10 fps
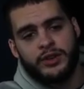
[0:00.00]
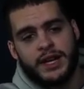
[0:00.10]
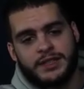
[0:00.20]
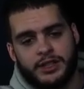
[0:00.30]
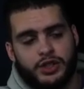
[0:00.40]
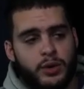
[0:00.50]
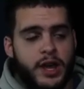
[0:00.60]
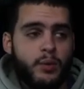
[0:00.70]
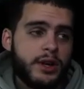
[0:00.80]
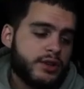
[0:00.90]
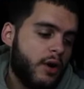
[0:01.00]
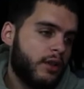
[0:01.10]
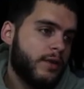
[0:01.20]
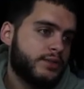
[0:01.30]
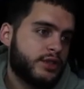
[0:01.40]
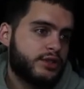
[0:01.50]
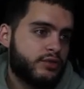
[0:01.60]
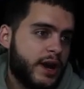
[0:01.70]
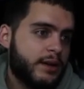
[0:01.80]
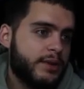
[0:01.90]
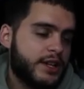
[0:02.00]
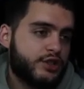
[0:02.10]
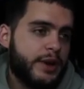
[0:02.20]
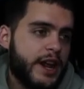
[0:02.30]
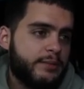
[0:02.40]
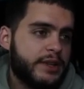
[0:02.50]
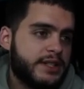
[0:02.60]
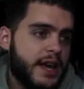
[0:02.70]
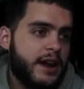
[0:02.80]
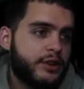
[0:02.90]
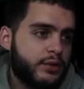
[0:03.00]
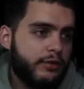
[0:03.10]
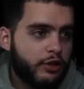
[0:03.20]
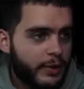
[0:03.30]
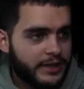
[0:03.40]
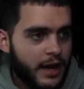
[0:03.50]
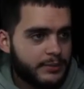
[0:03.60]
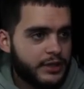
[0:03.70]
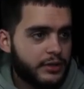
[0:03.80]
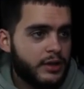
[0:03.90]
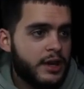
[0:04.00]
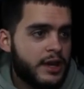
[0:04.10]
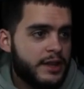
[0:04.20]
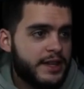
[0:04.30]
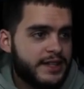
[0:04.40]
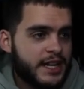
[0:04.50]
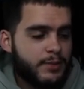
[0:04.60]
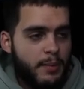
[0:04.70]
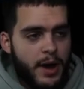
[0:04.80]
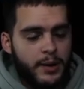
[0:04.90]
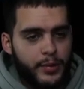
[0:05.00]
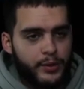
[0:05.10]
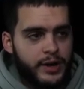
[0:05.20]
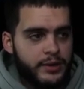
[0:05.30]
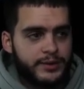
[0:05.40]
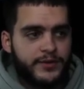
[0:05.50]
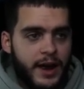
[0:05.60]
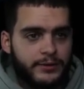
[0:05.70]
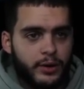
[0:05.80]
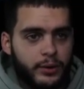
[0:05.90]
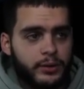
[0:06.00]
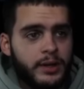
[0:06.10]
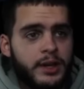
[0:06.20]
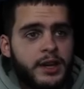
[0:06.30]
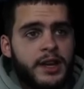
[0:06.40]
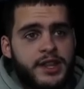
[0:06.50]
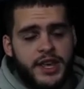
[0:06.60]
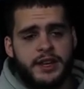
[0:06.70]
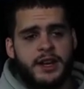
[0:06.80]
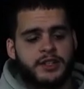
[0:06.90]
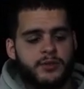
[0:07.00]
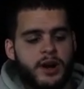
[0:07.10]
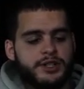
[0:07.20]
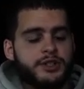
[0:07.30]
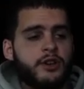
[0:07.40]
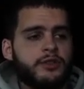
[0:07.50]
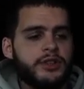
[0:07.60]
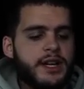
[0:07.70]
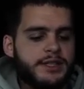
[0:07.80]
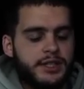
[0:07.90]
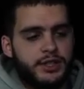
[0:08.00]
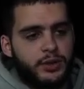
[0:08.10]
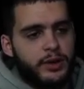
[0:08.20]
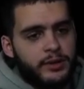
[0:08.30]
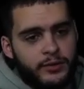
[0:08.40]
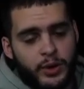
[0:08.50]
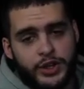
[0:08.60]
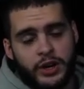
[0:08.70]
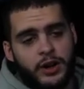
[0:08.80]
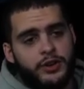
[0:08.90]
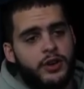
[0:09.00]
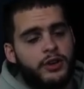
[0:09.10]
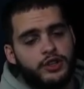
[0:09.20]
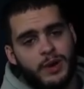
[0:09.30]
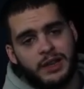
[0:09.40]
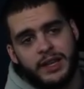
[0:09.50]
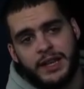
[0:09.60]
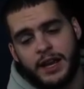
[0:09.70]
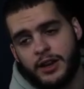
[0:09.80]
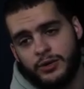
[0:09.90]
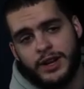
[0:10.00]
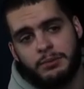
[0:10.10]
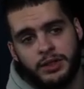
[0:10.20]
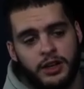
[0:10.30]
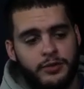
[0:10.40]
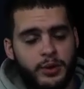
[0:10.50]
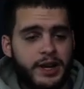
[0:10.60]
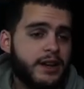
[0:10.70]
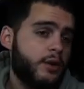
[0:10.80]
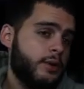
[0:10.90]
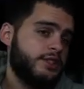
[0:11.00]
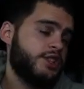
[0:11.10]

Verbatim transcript: you guys did enjoy. That was all of them. So to rank them, guys, Tremaine Edmunds and Hunter Renfrow are my top two. These guys are my bottom three here. There's five total. Thank you guys for watching. Hopefully you guys did enjoy. If you want to check out Underdog, use my link and code down below. If you want to get coins,